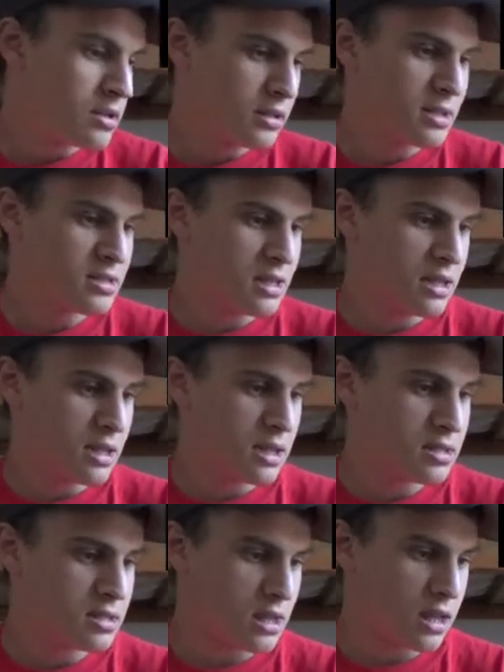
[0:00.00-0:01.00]
This
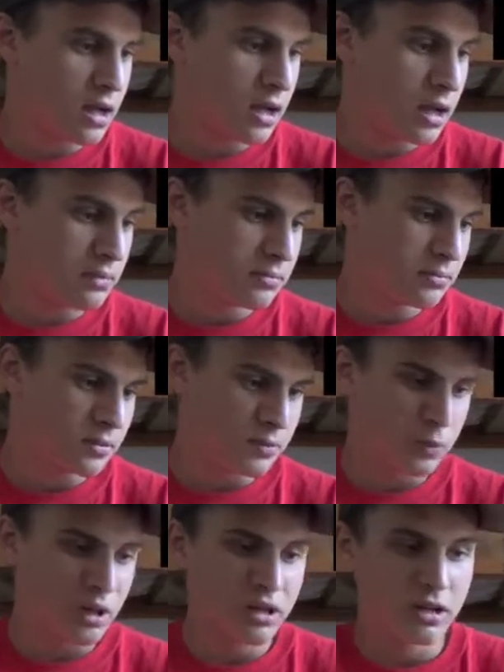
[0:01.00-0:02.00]
is
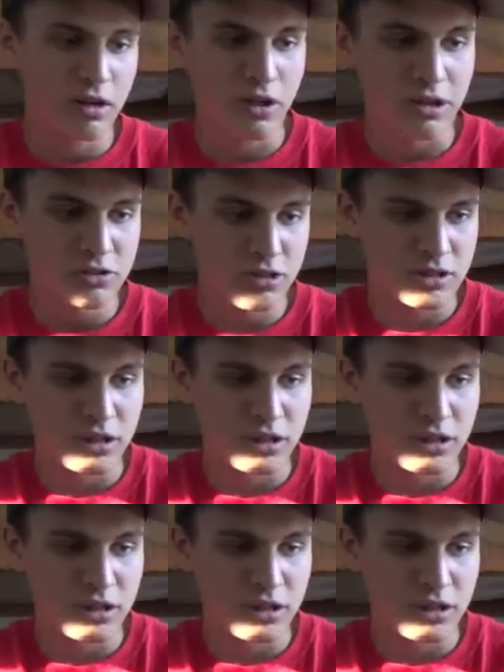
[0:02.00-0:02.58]
just